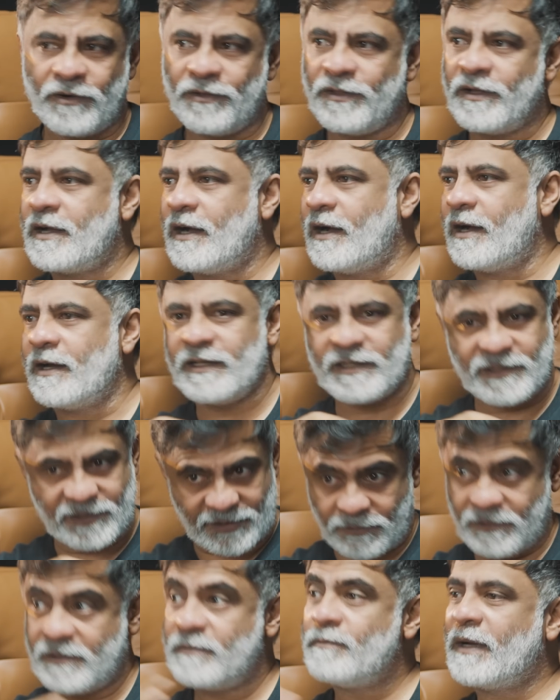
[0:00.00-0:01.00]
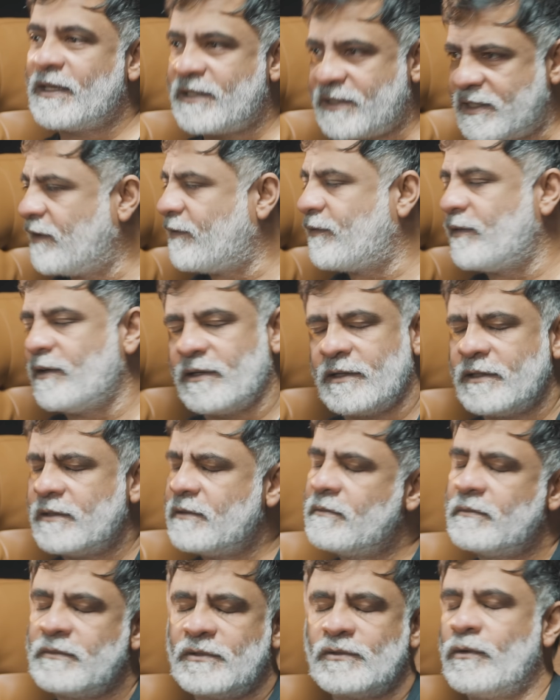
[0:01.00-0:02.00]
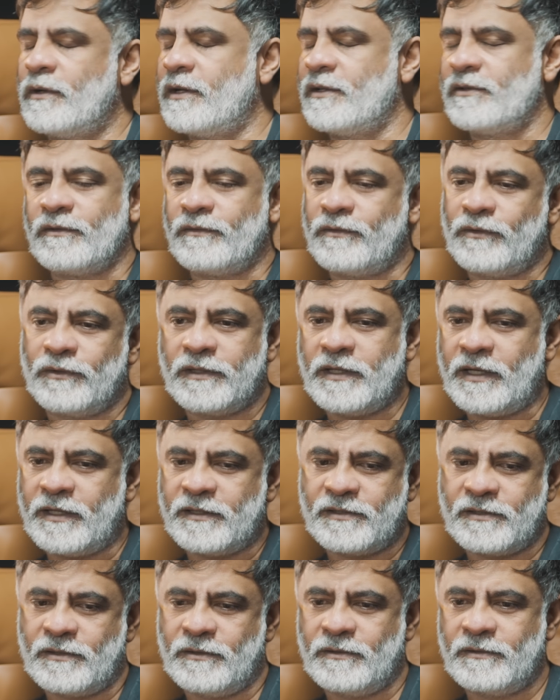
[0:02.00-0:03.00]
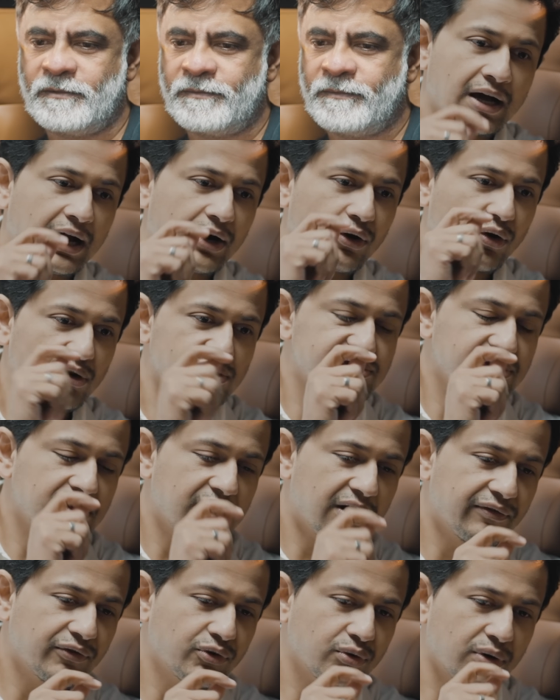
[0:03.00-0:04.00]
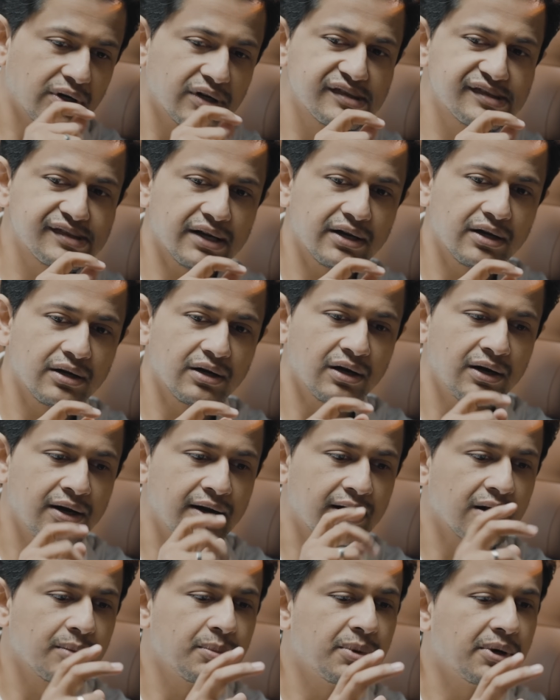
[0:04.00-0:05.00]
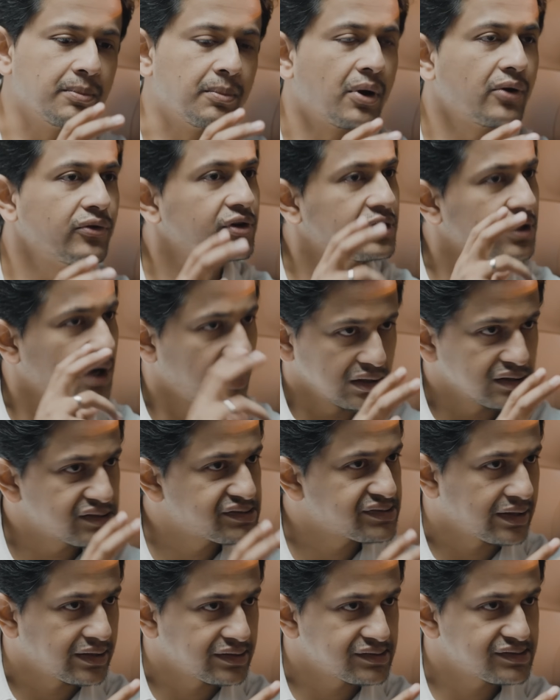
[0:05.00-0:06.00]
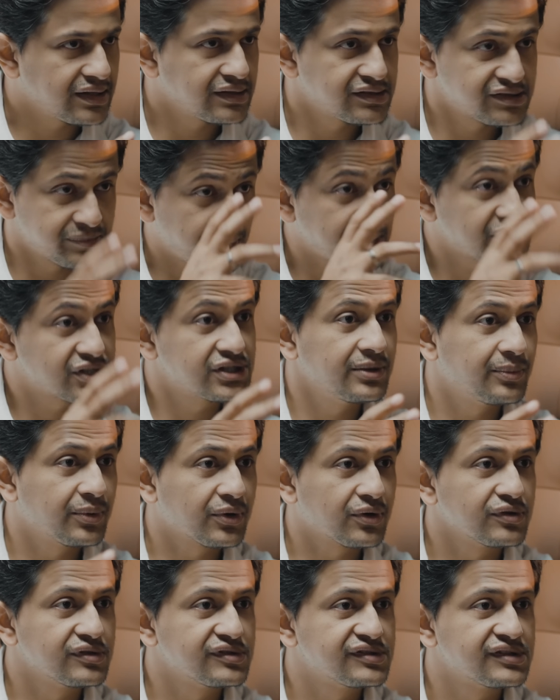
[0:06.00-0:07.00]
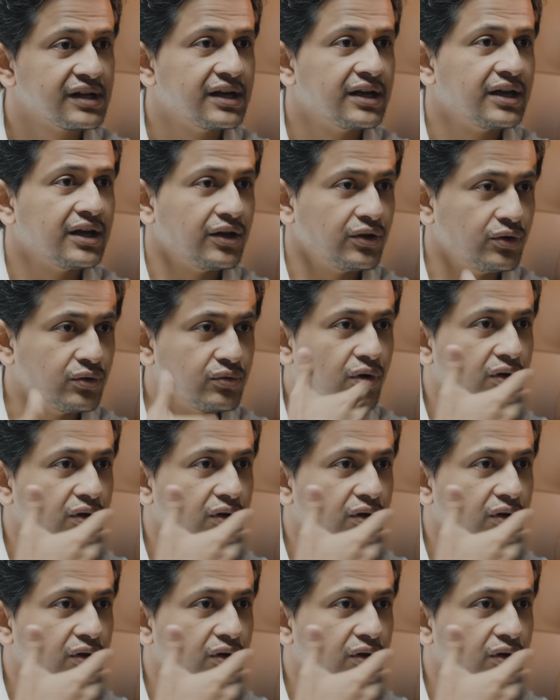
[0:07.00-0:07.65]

of the car, it's much safer and so on and so forth. Yeah, so I'd also love to understand a little bit about the color science, and especially because you